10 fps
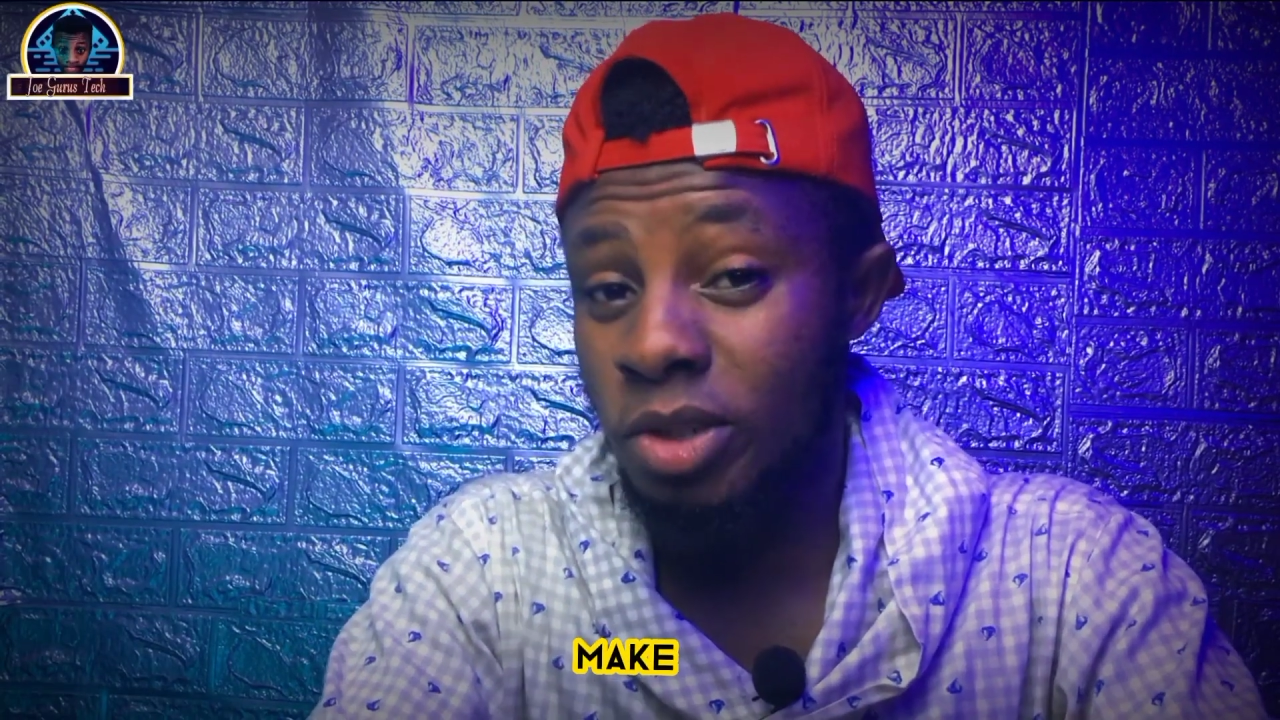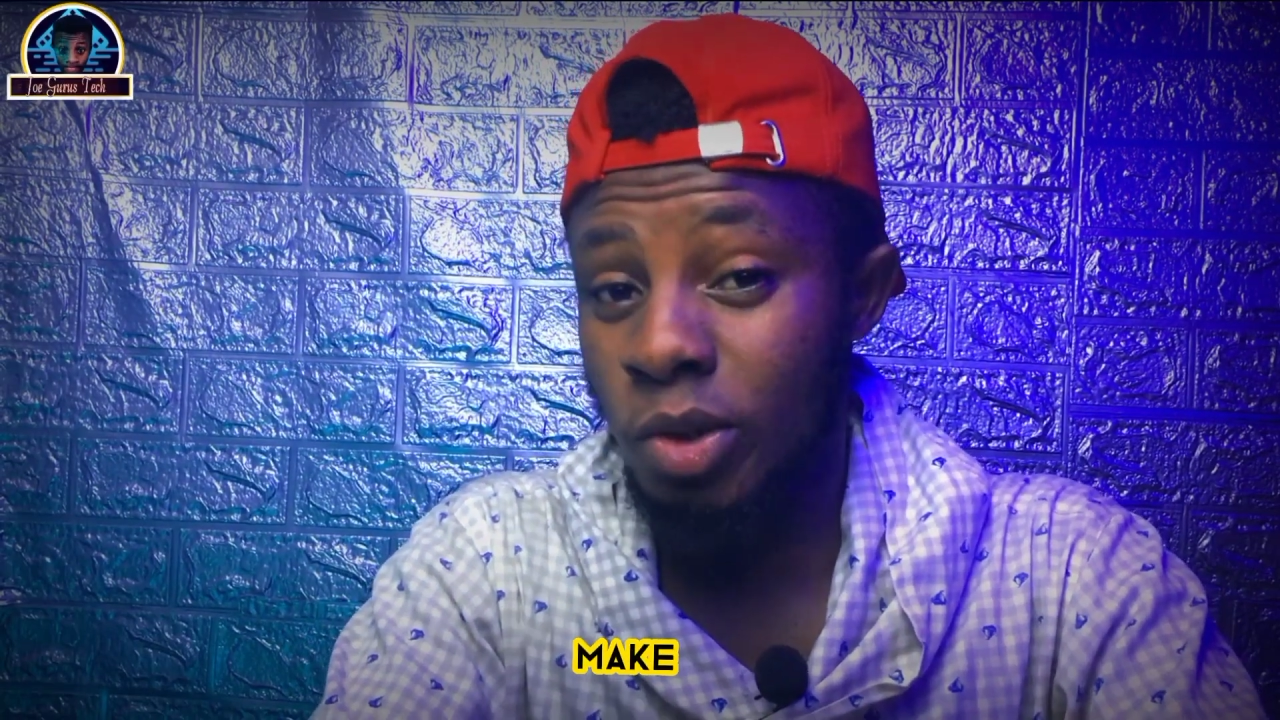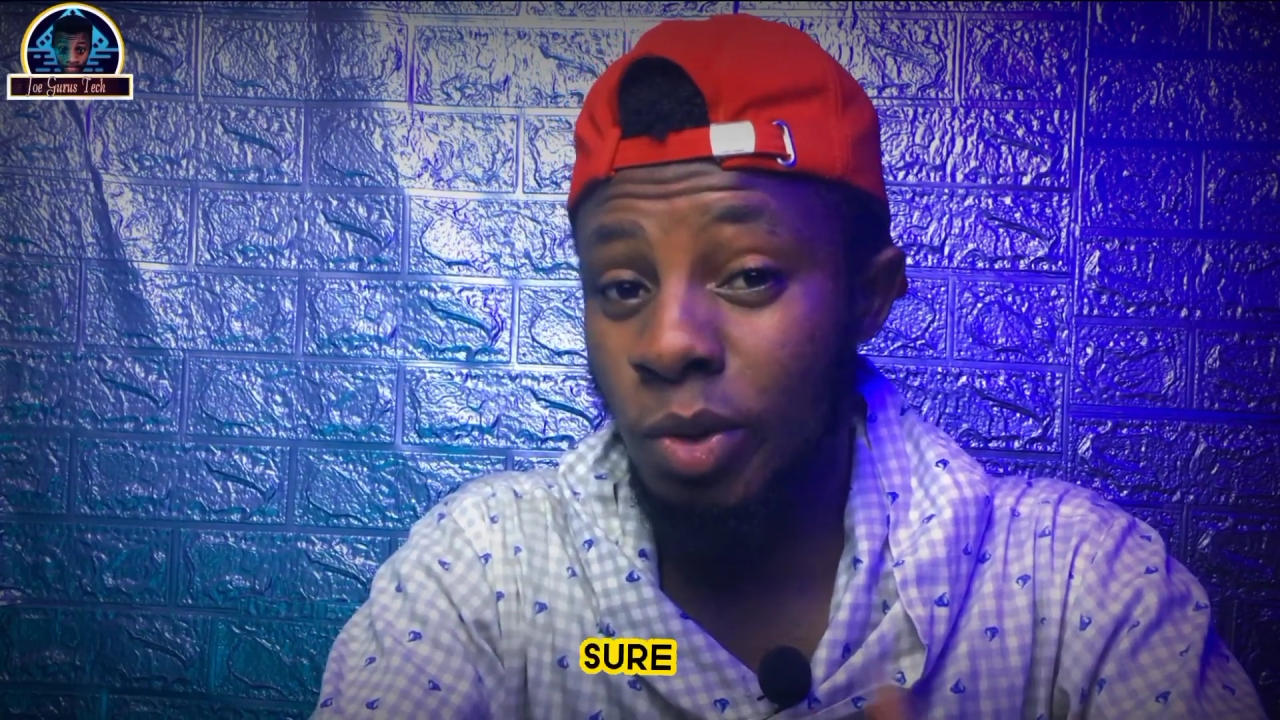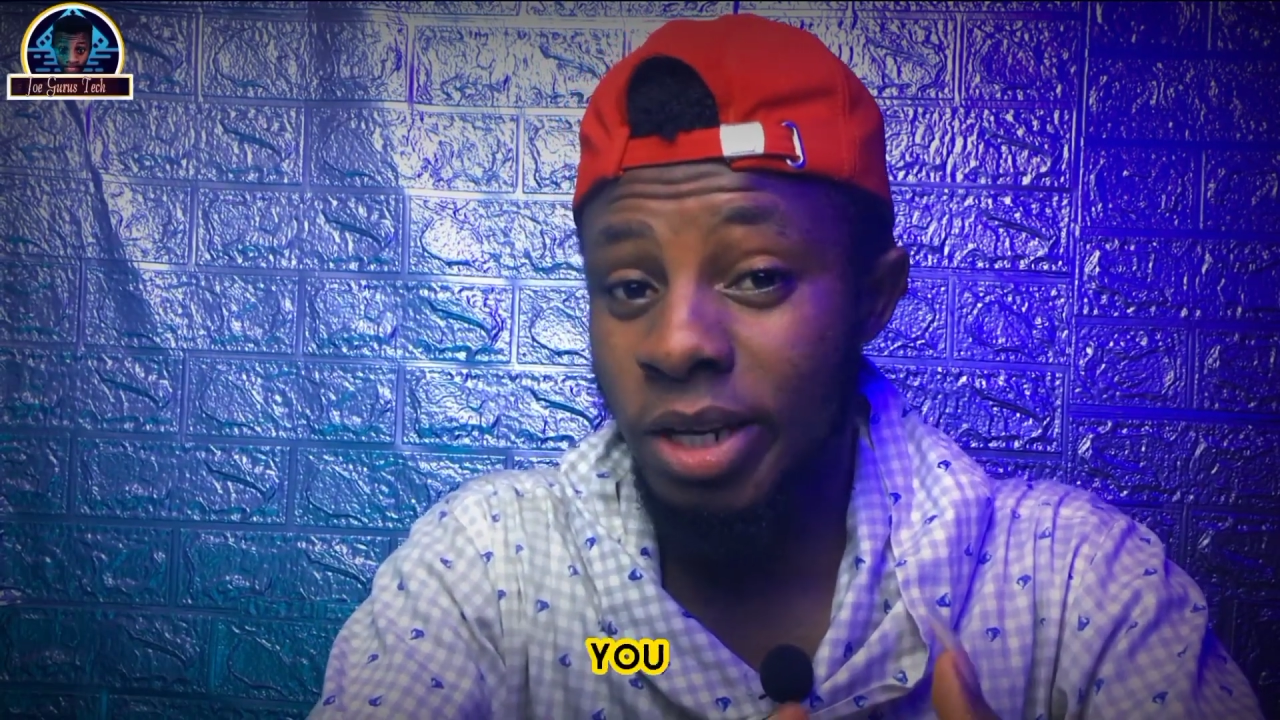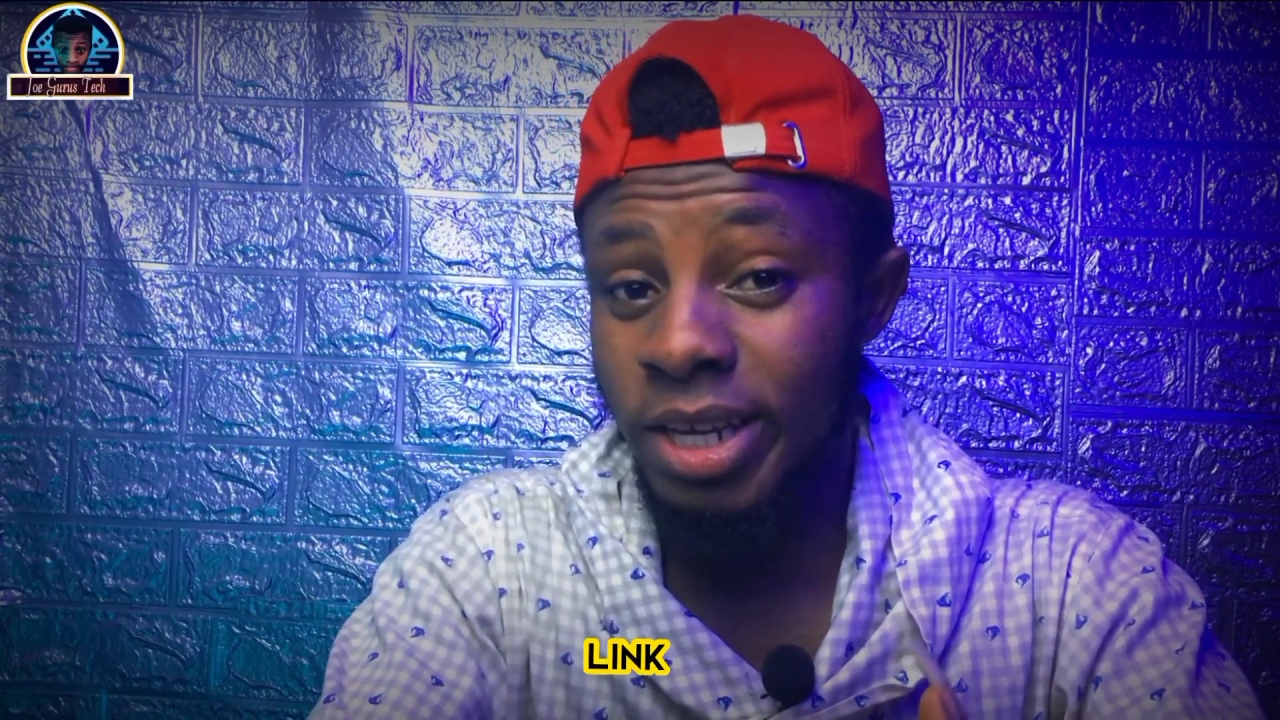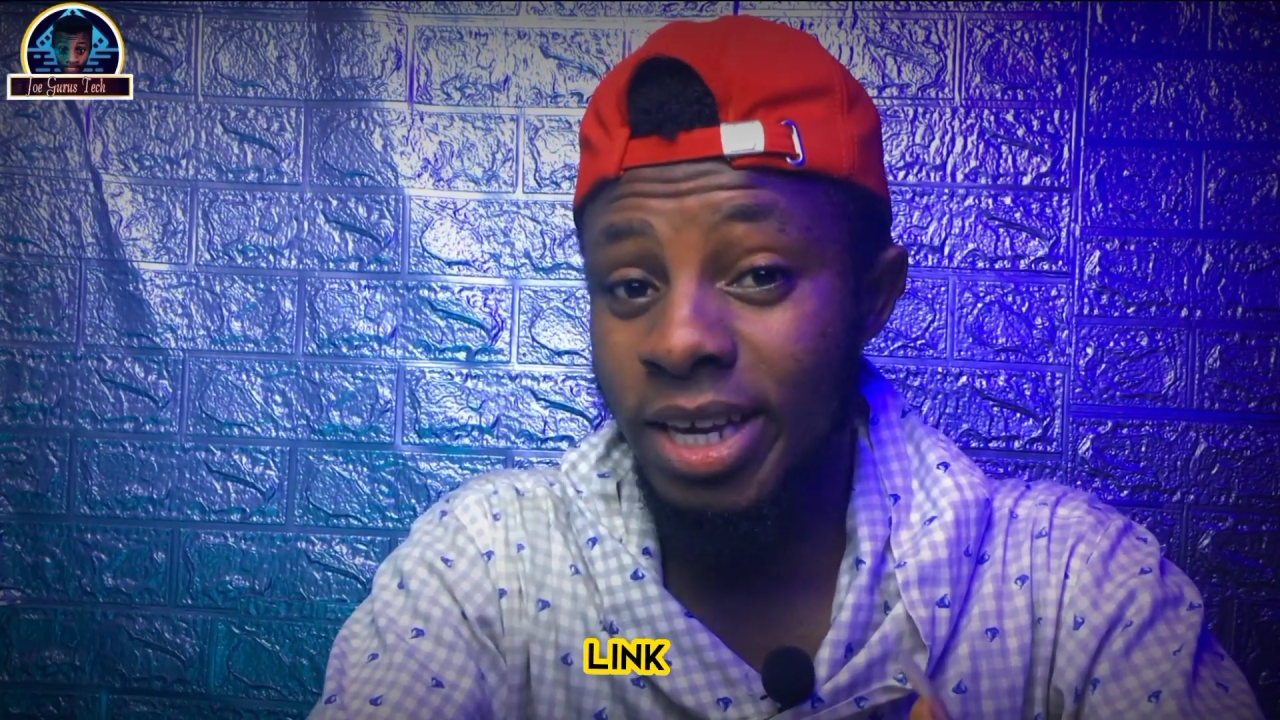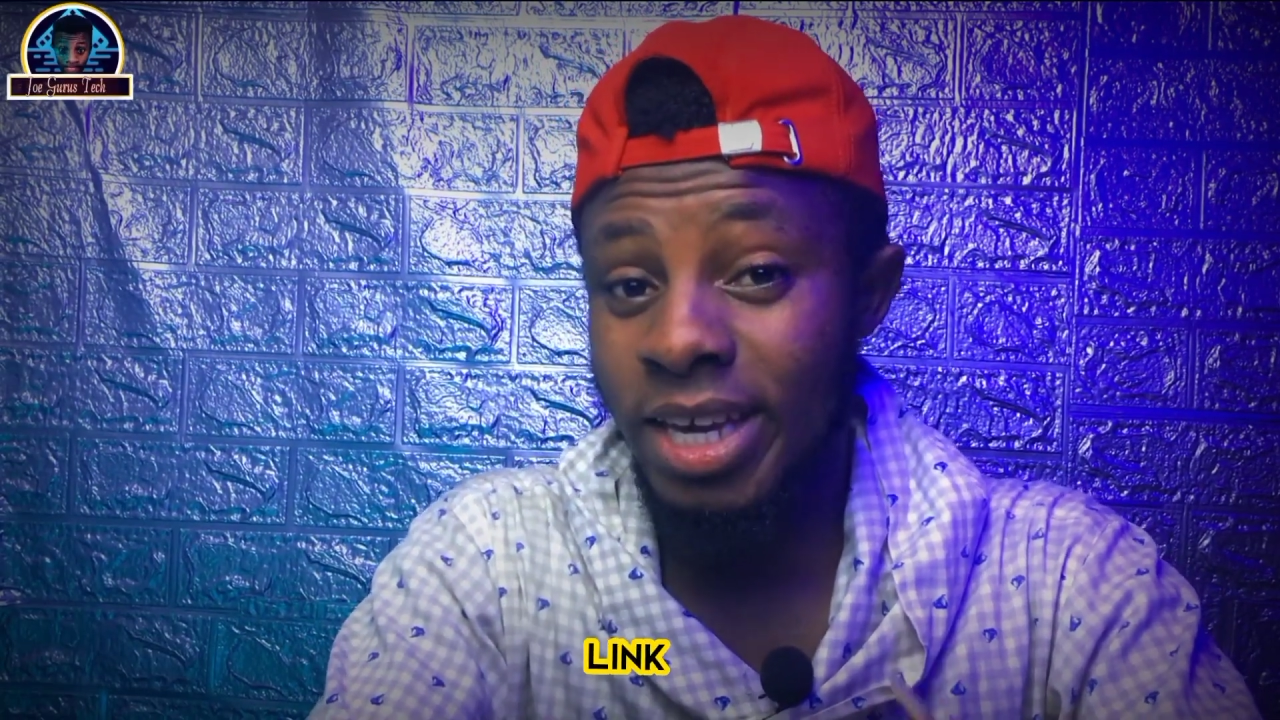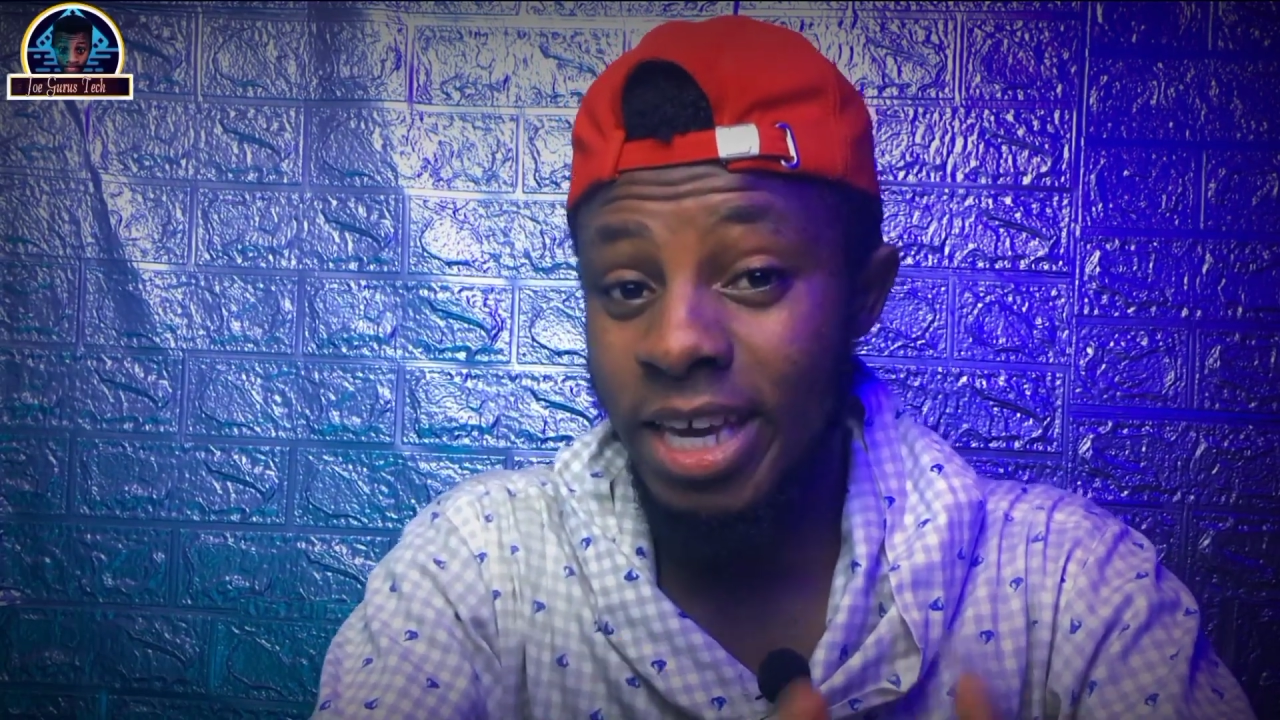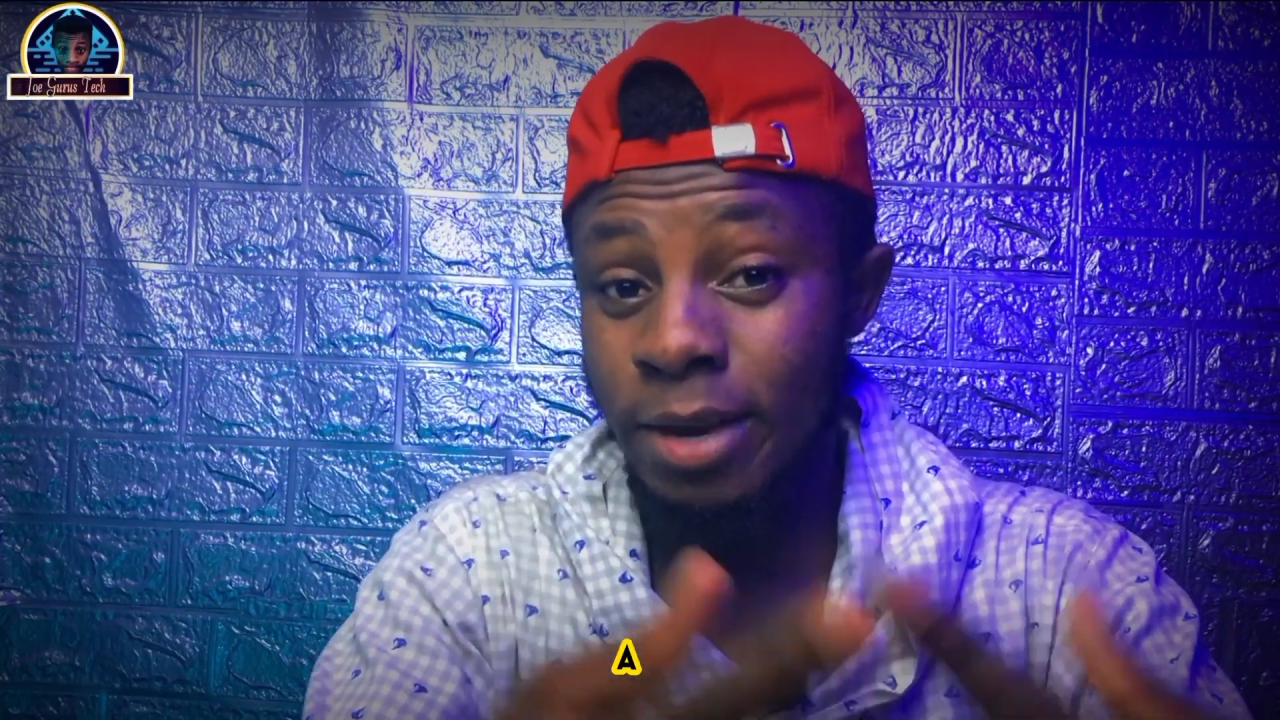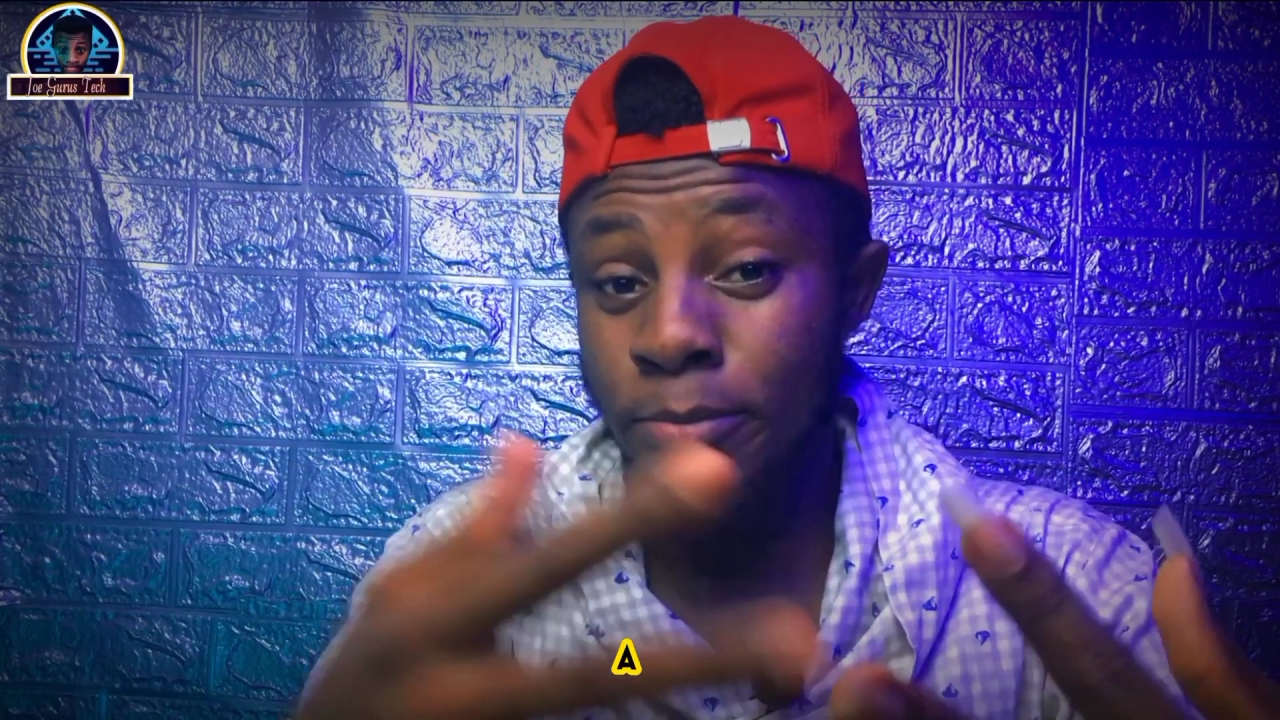sure you link
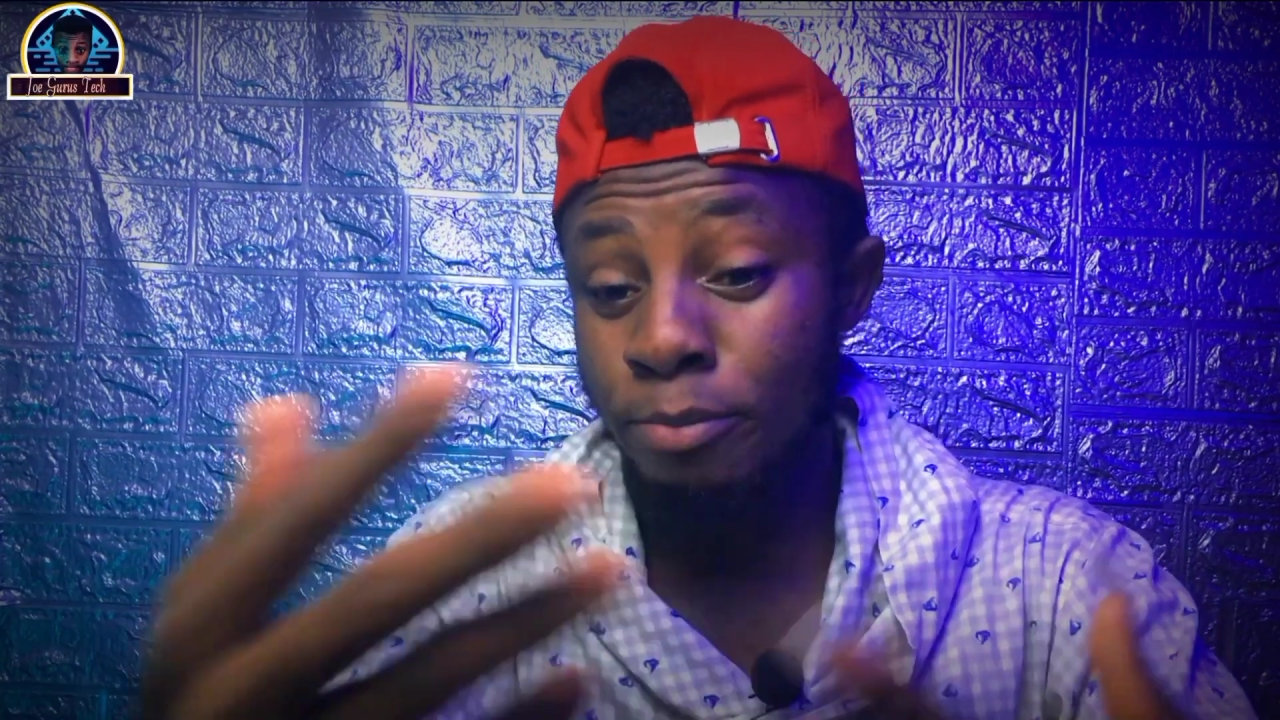a